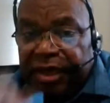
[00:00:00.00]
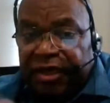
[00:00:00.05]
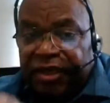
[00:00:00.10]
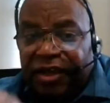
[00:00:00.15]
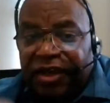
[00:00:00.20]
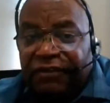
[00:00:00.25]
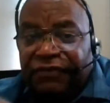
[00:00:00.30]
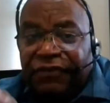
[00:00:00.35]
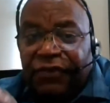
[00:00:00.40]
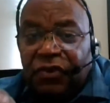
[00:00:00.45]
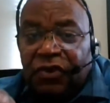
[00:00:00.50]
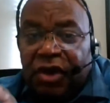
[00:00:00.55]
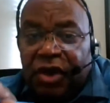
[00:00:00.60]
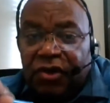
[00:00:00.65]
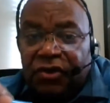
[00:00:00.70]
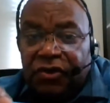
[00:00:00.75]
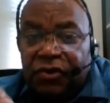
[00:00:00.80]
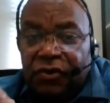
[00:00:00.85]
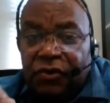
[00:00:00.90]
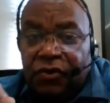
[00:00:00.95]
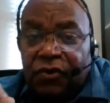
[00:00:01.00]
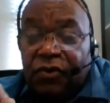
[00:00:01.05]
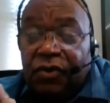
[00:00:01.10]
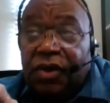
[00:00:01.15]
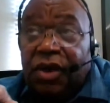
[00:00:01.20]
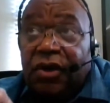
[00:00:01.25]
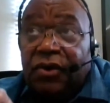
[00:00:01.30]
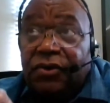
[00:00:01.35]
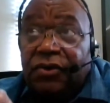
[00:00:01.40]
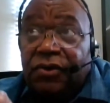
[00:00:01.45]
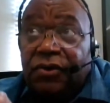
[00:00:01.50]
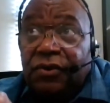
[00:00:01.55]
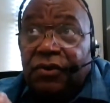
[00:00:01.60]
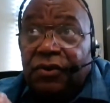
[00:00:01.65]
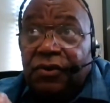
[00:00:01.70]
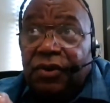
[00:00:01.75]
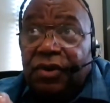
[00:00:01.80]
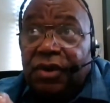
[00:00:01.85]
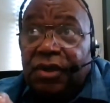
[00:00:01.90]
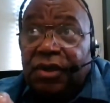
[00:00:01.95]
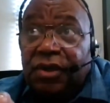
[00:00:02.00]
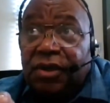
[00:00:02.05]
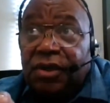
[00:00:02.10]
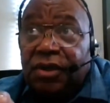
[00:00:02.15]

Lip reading: Be careful how you